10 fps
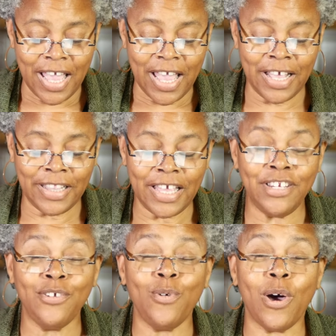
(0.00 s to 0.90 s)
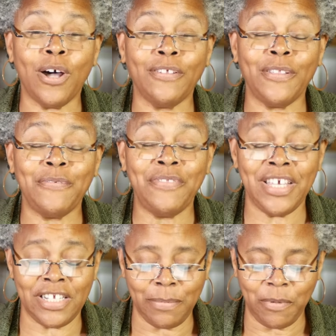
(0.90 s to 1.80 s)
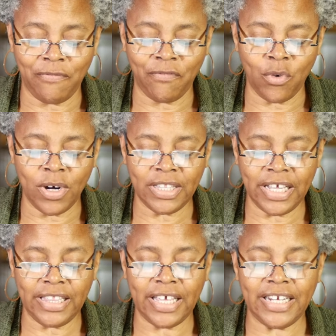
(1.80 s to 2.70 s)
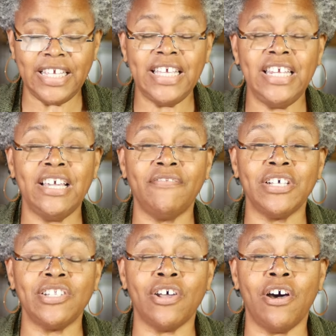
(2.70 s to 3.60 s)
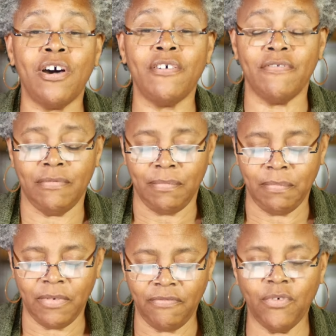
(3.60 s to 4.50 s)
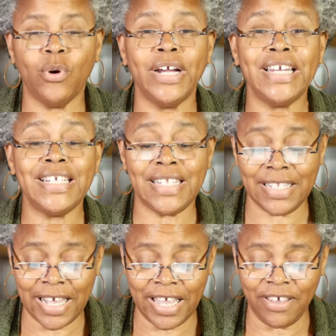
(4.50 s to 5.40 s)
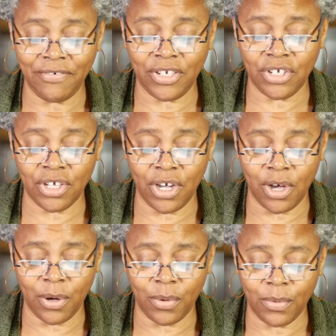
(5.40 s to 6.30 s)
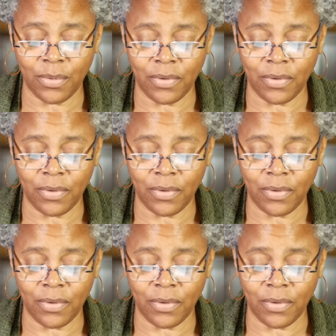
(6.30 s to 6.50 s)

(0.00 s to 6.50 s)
And they do all of this before they let any of us off, before it is safe to go.